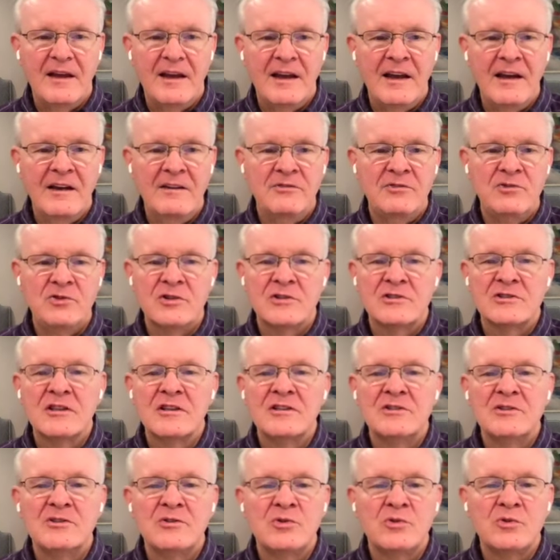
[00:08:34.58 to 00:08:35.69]
And if you just
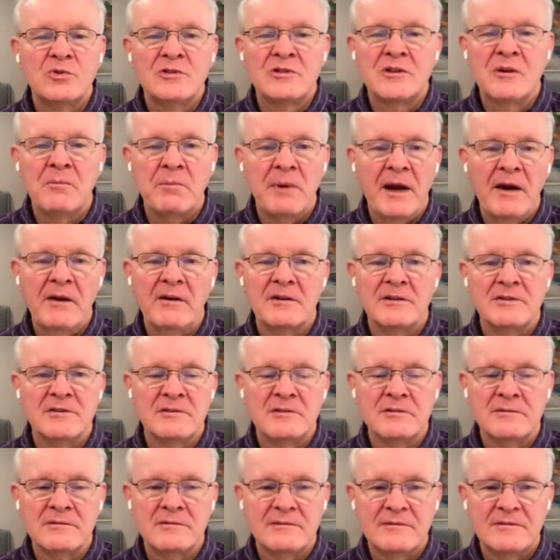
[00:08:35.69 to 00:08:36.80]
listen to his
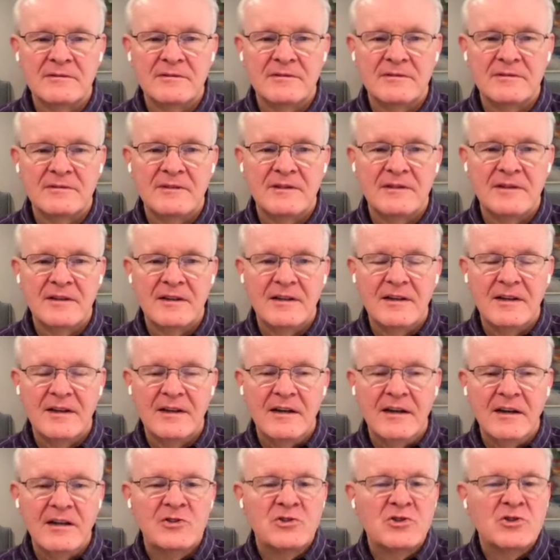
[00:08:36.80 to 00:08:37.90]
comparison,
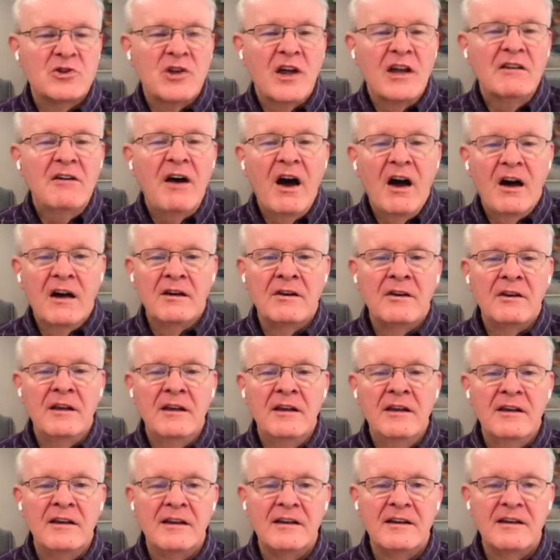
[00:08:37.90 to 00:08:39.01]
instead of honey,
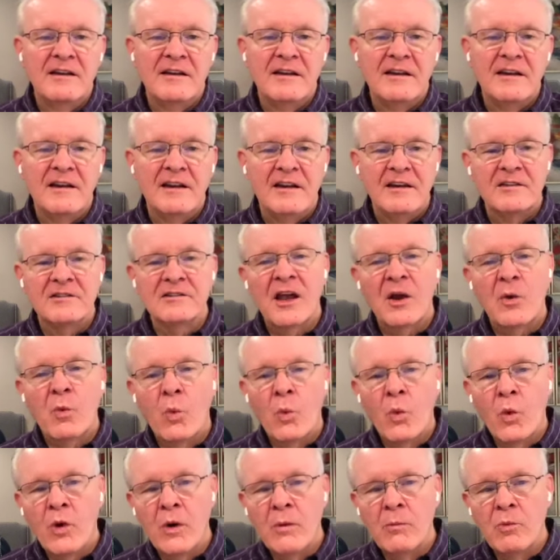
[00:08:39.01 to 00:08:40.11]
it's like
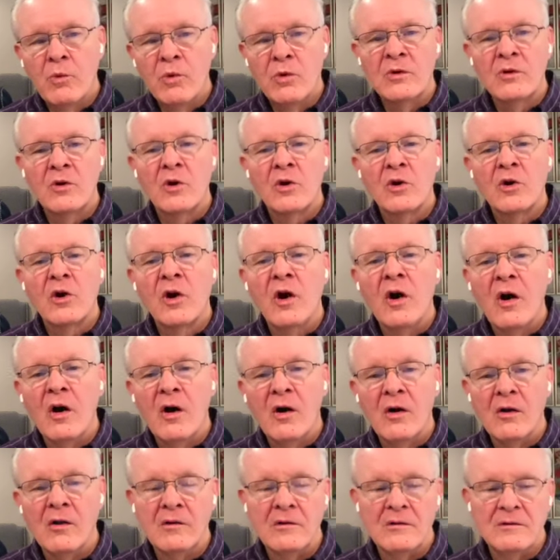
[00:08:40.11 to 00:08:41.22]
wormwood or
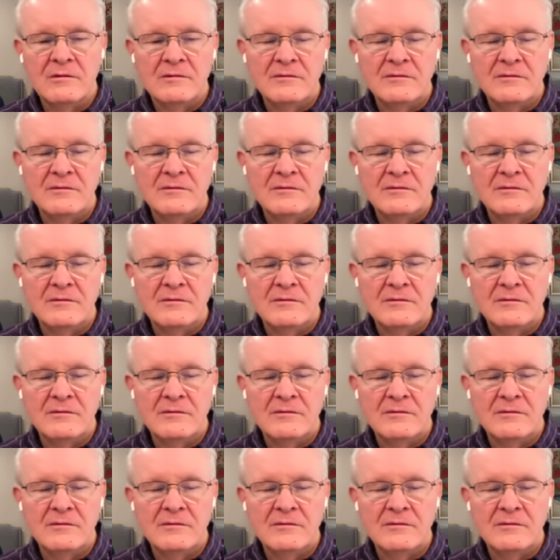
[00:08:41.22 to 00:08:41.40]
gall.